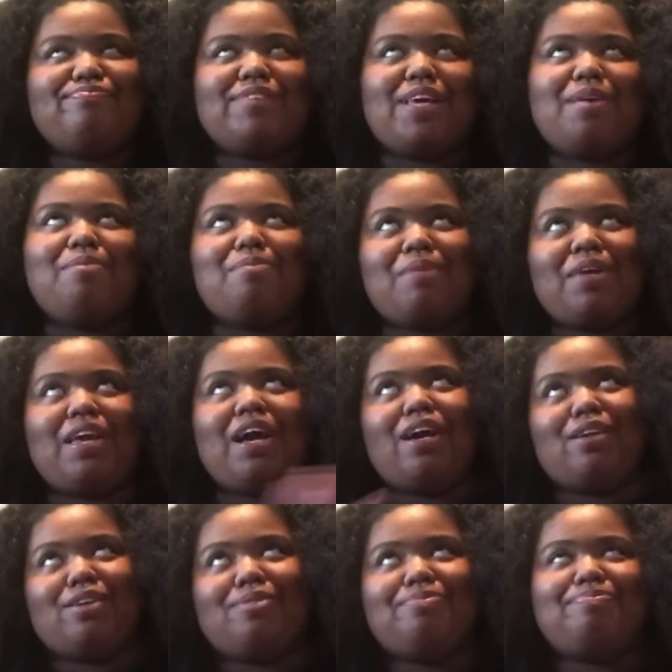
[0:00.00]
Let me
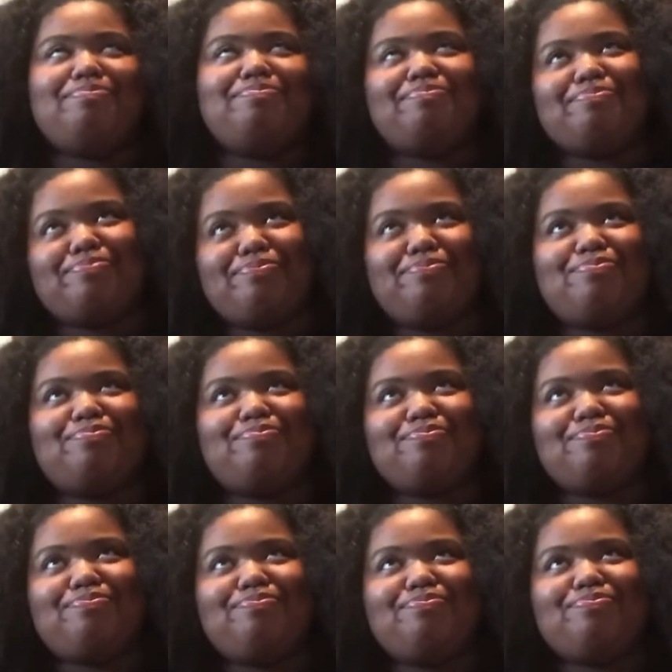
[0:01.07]
out of,
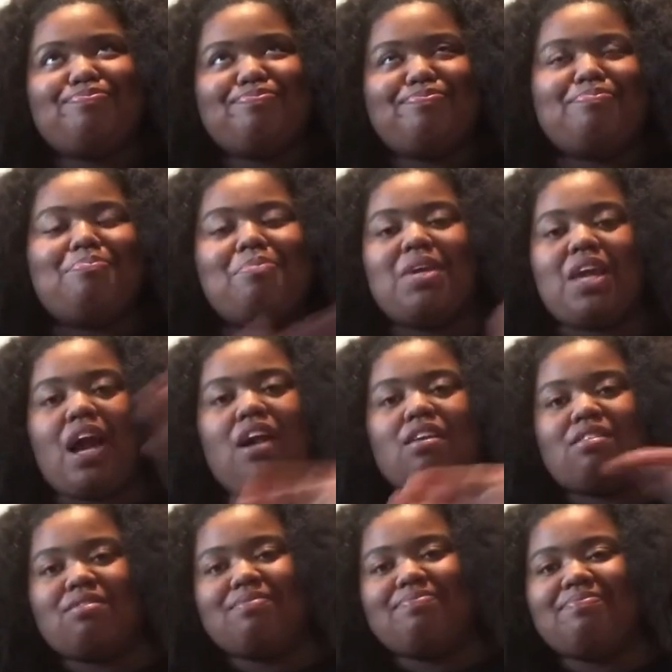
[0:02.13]
me out
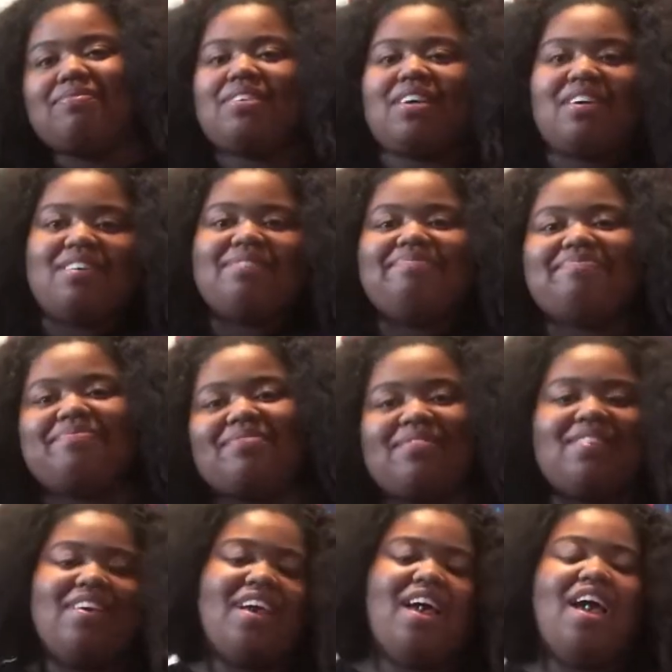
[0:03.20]
of, yeah.
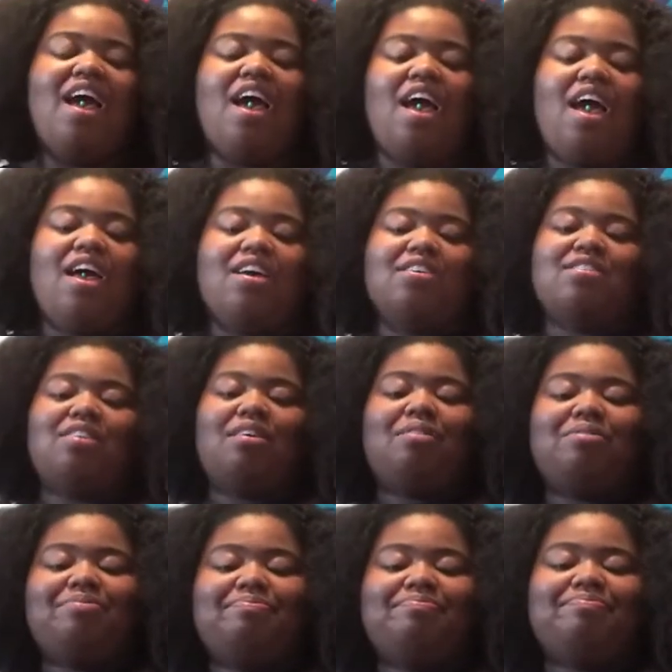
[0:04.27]
So,
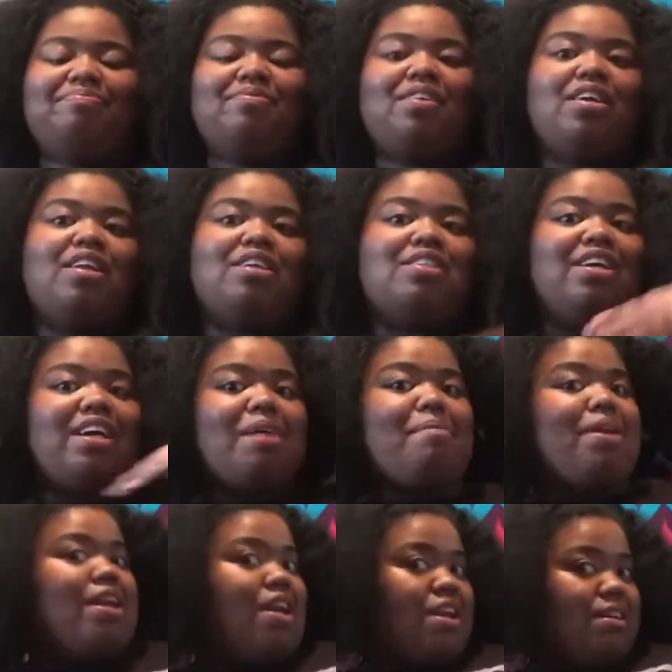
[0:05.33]
yeah, that's how I got
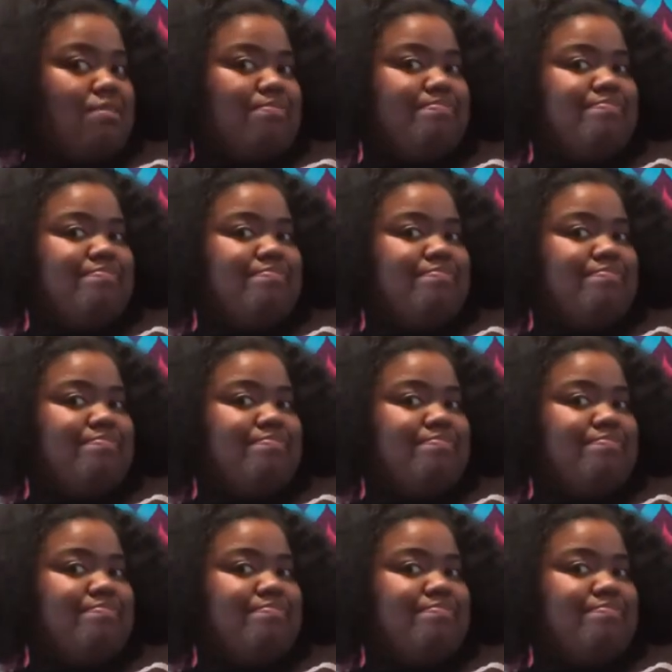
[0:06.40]
my name.